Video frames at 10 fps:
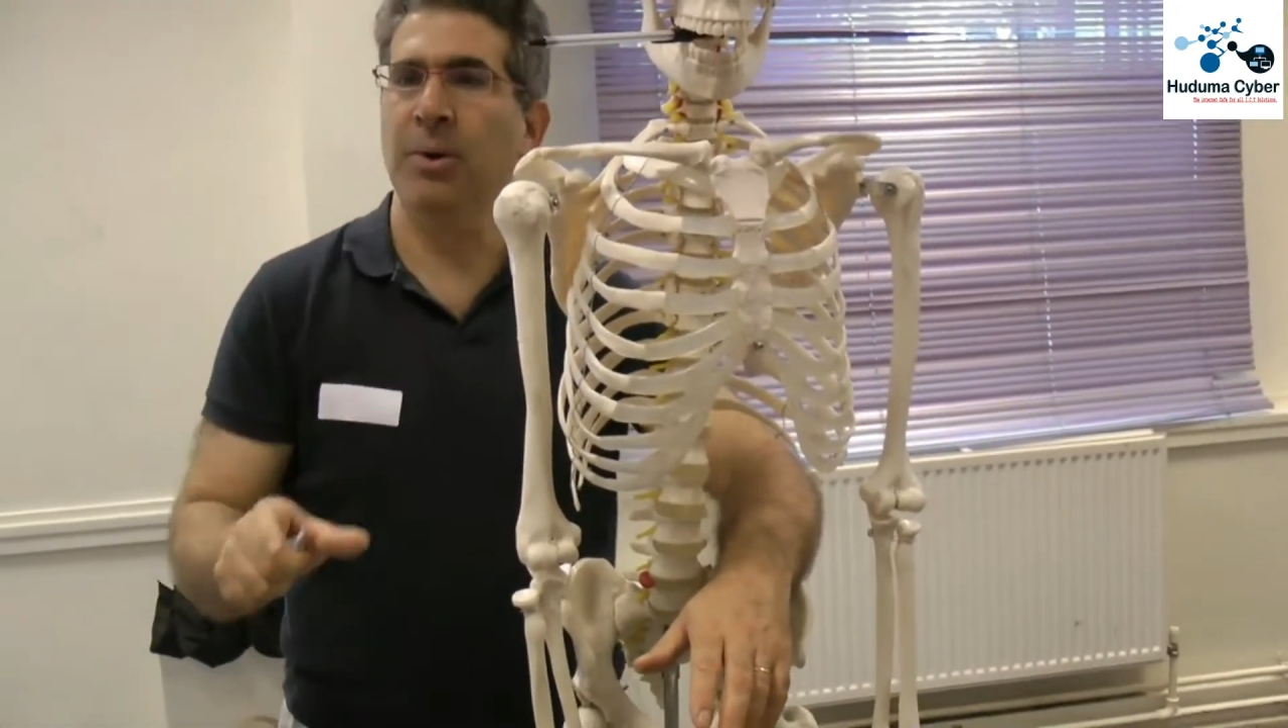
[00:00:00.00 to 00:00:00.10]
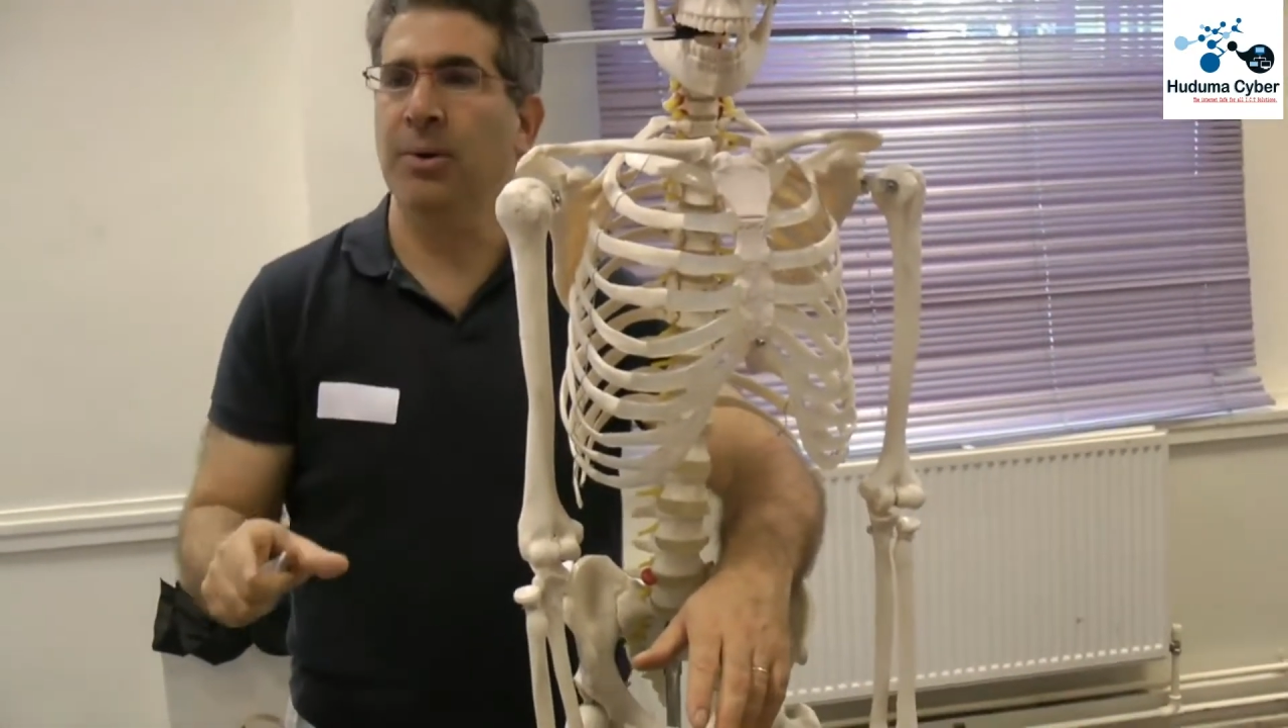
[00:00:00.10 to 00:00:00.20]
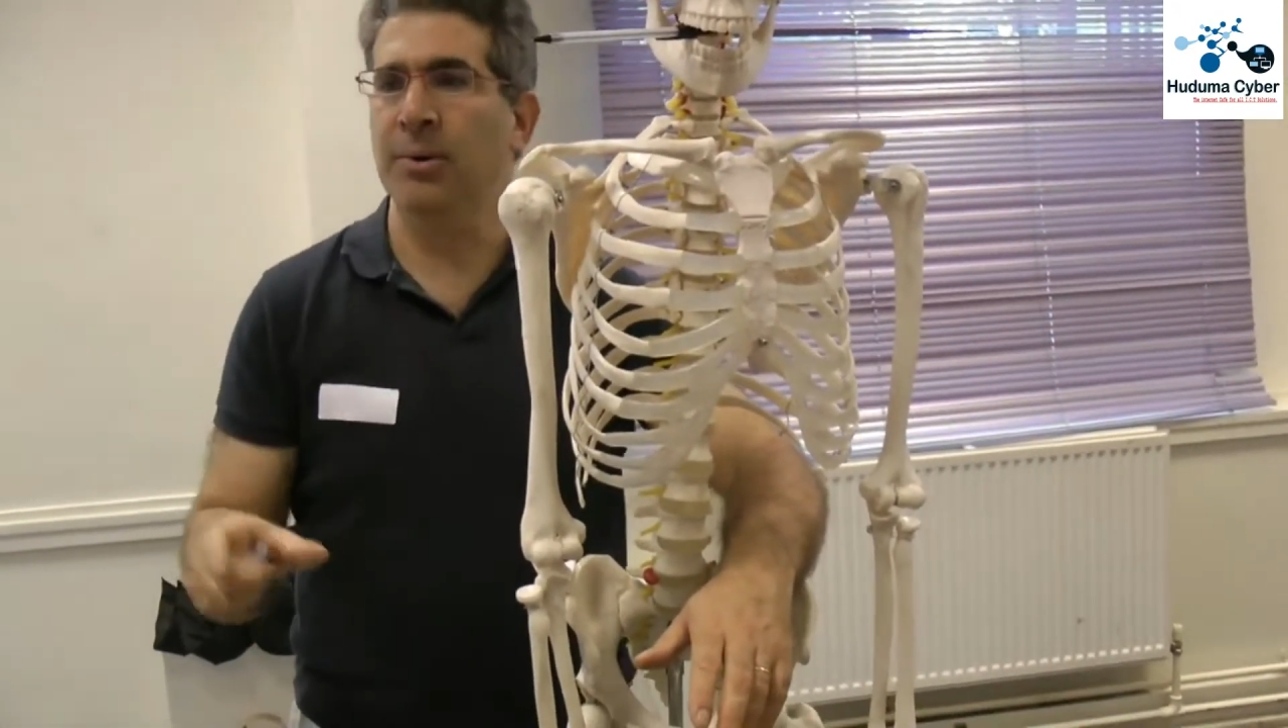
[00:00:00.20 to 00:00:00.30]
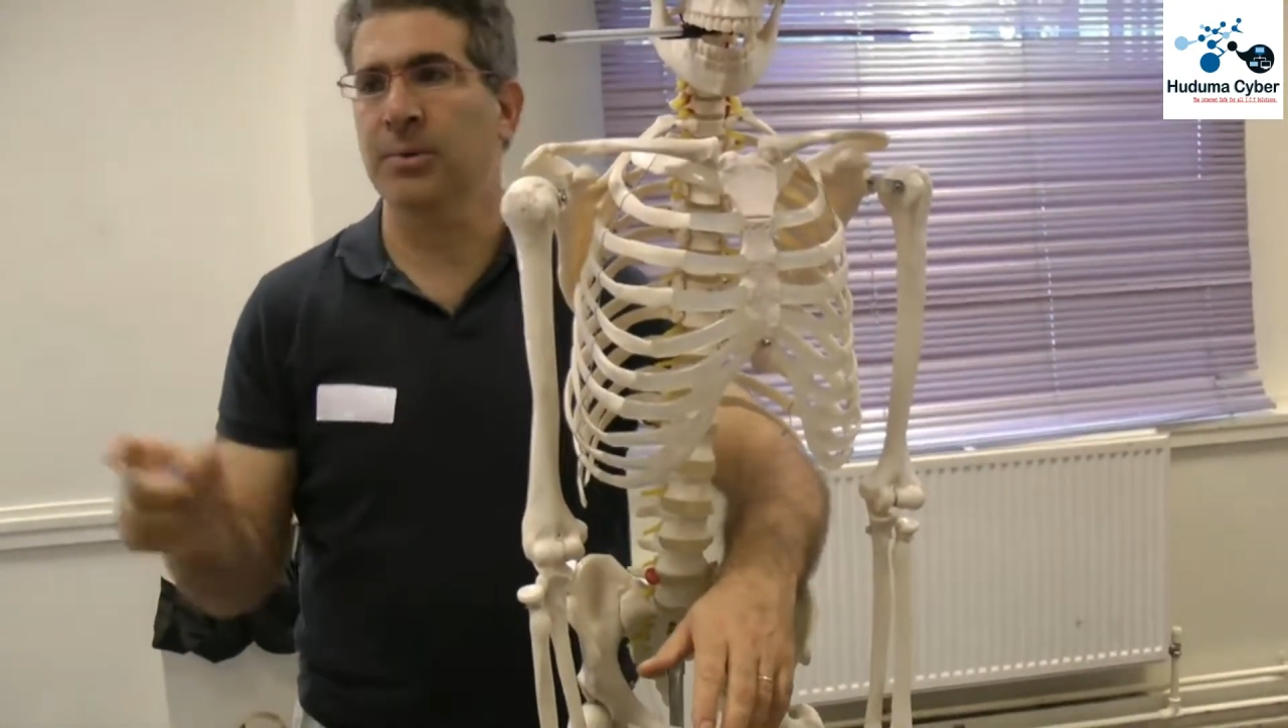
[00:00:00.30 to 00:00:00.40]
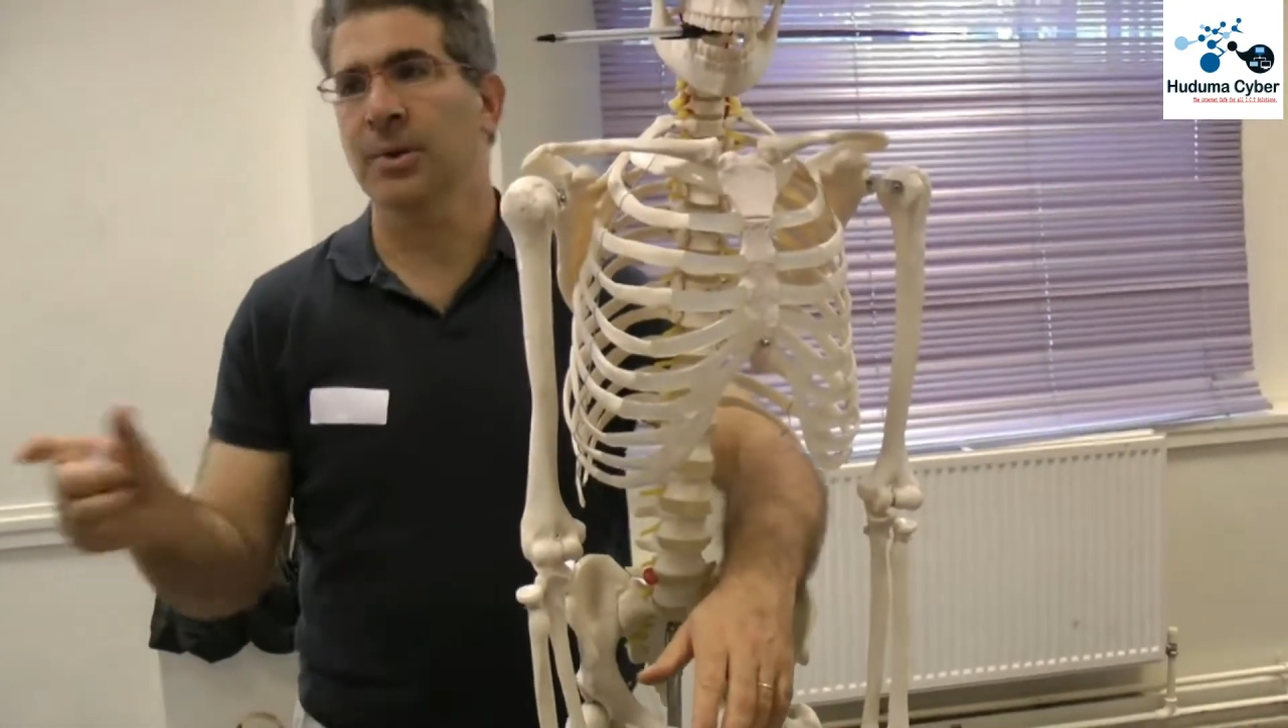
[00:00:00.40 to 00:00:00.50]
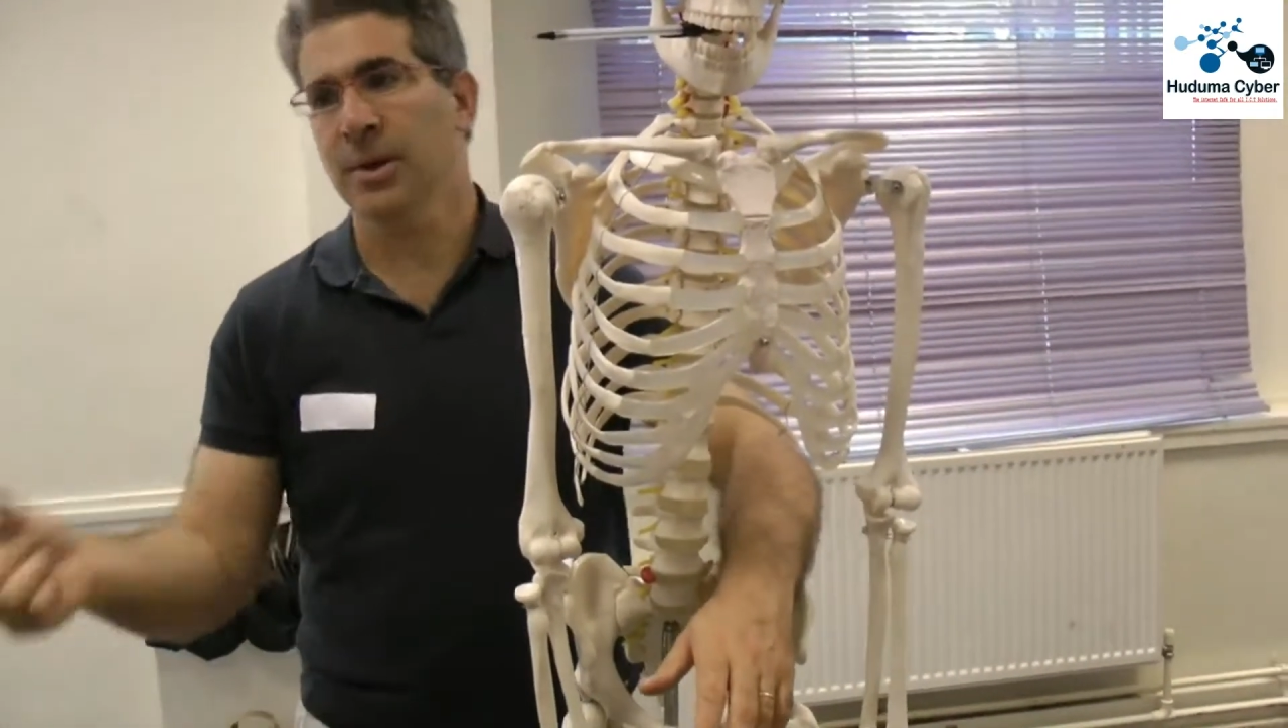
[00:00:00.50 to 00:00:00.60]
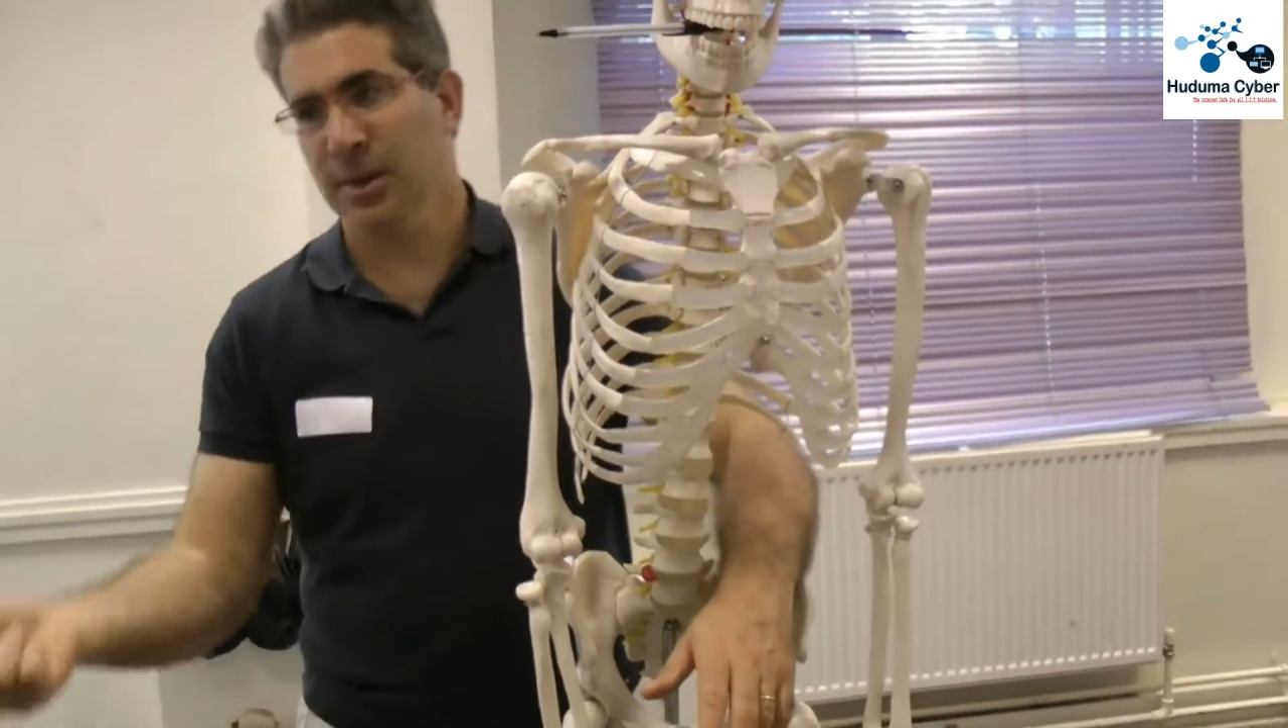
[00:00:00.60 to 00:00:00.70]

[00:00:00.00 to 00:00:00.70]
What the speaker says: bone,